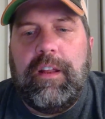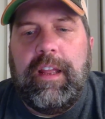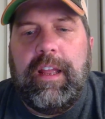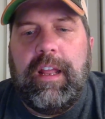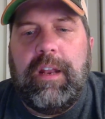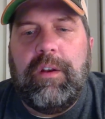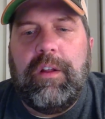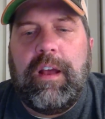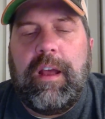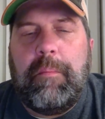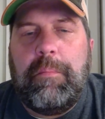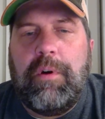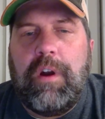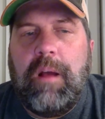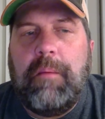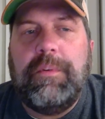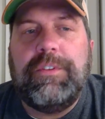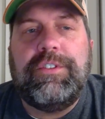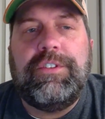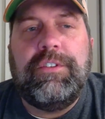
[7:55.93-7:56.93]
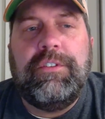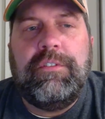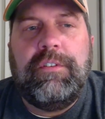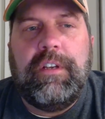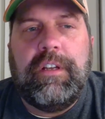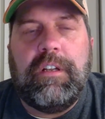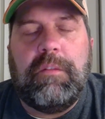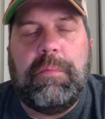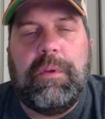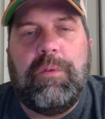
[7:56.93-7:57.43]
And I promise you
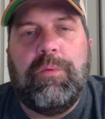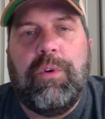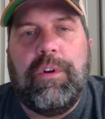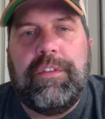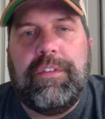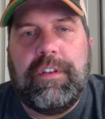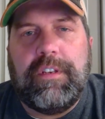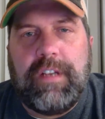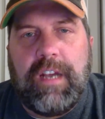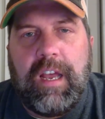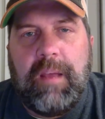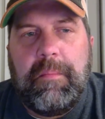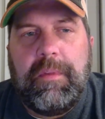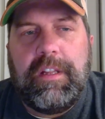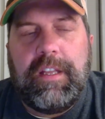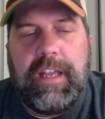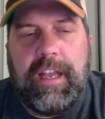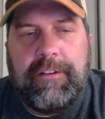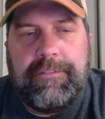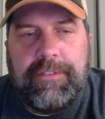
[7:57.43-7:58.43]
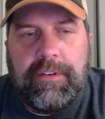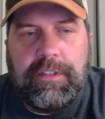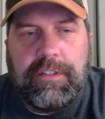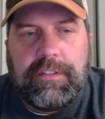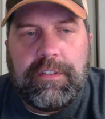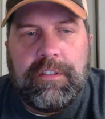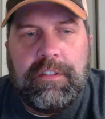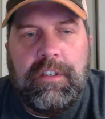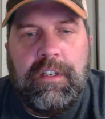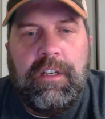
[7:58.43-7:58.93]
it'll be worth the time and the
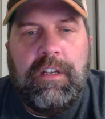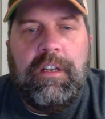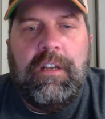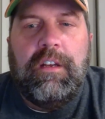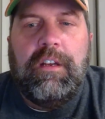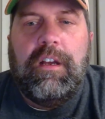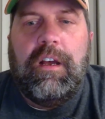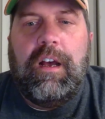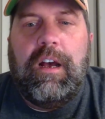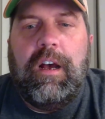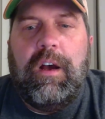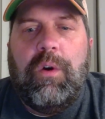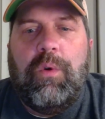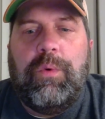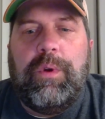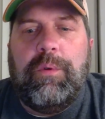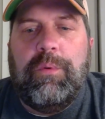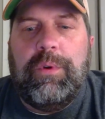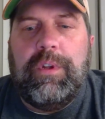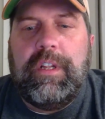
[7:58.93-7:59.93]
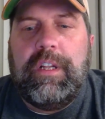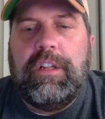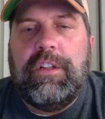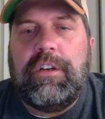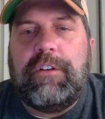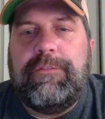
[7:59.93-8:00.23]
effort. We really look